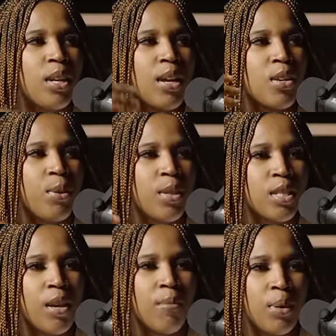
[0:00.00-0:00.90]
And I notice
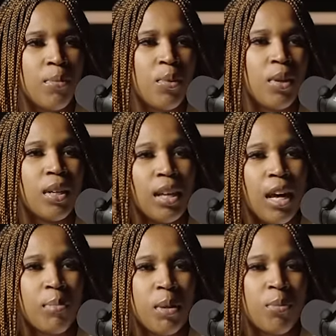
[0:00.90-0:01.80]
some people and a
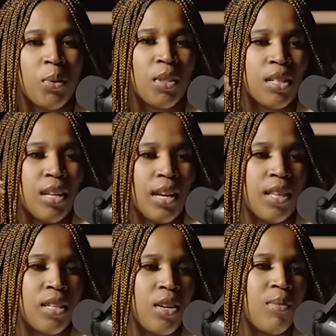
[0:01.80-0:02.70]
lot of people, the second
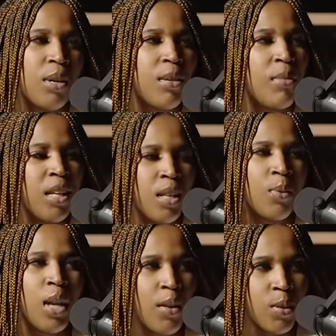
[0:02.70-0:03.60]
they start making money, they
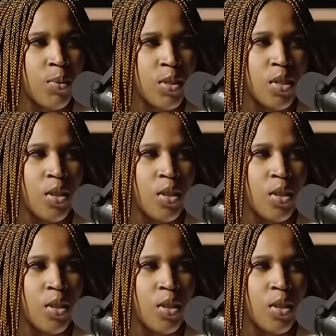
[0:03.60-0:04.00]
want everyone to